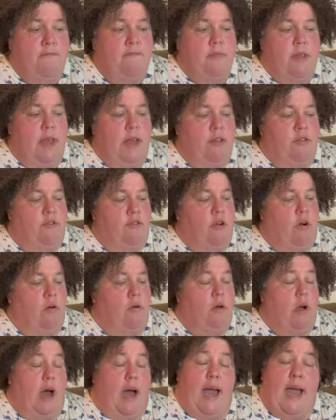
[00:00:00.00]
And
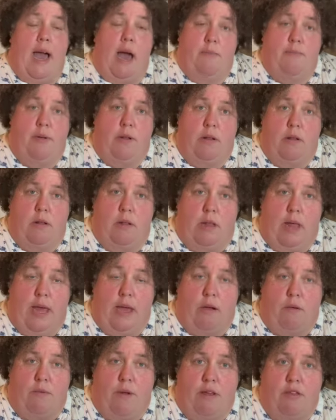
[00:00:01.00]
so I happen to like
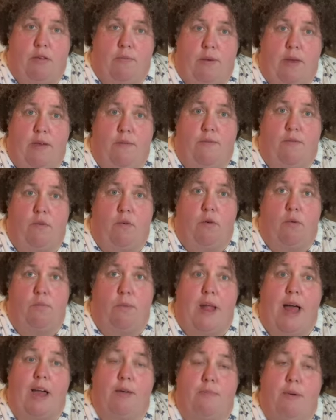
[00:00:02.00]
a recipe for
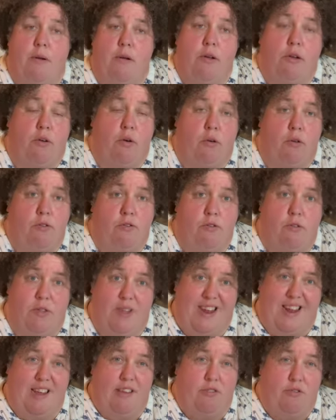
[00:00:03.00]
blackberry cordial
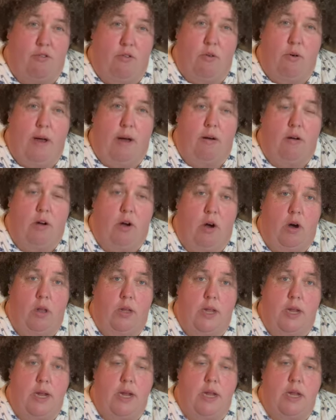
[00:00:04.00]
that has no alcohol
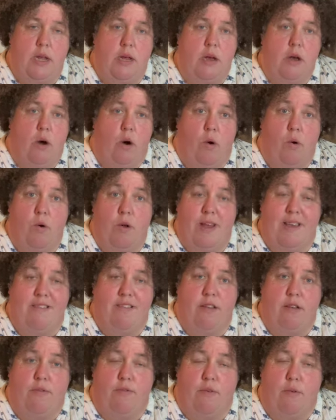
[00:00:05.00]
in it or
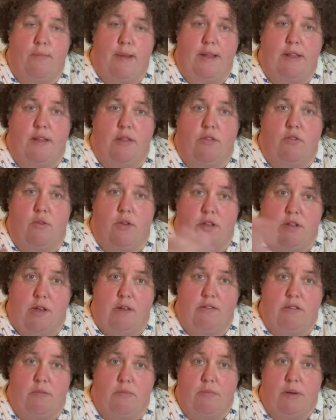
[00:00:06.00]
isn't fermented so it
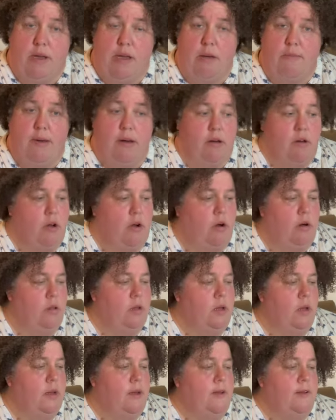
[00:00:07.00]
doesn't become alcohol.